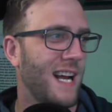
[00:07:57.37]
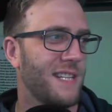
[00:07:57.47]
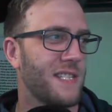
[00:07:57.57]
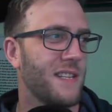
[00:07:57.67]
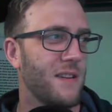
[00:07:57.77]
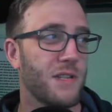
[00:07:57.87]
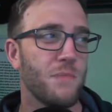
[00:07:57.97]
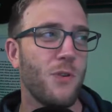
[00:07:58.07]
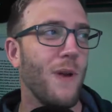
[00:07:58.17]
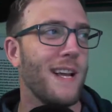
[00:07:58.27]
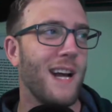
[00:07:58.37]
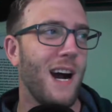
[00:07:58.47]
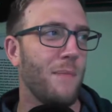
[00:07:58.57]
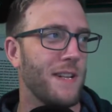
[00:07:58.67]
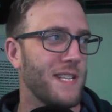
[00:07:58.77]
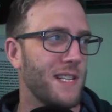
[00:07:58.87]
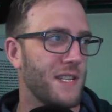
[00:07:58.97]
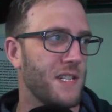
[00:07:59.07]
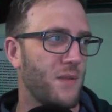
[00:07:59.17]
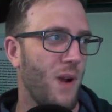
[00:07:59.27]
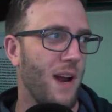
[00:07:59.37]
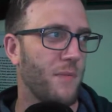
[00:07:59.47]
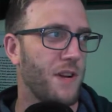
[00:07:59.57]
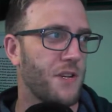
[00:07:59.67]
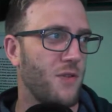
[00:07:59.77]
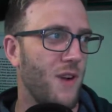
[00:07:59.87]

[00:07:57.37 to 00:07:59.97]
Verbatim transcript: And so there's some great comments on this thread. I'm going to